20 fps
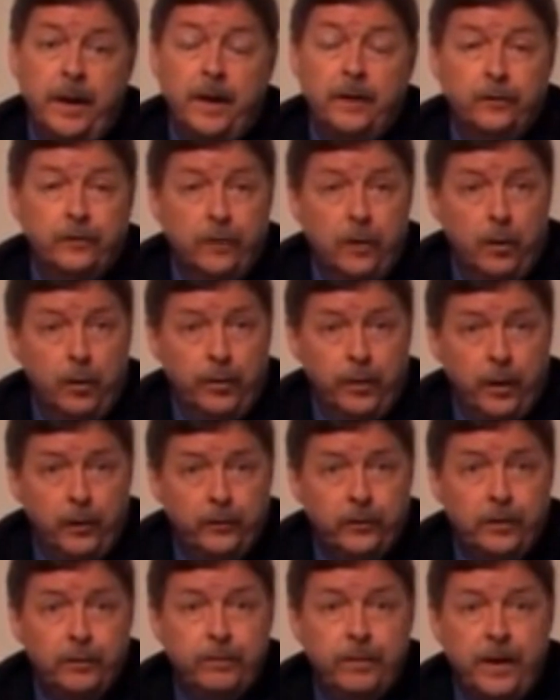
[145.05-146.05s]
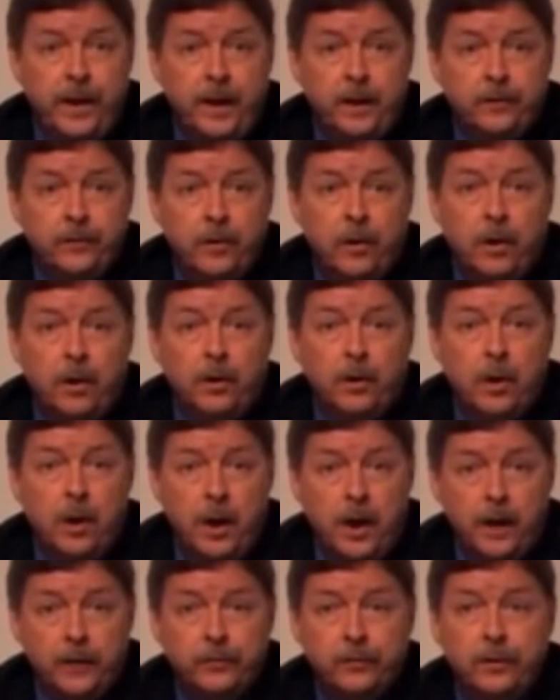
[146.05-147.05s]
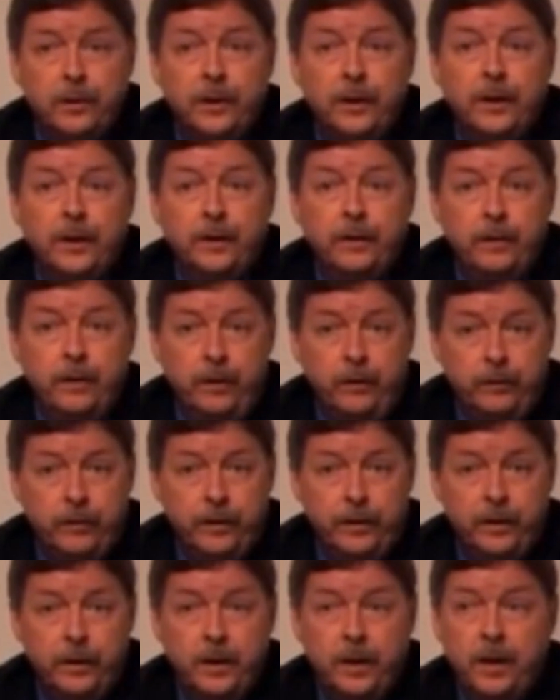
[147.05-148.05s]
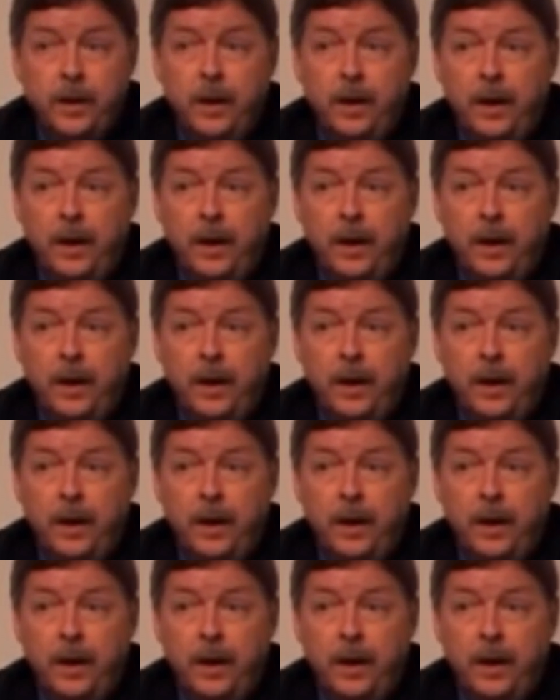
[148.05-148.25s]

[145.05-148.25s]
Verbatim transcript: And so those events are causally conditioned,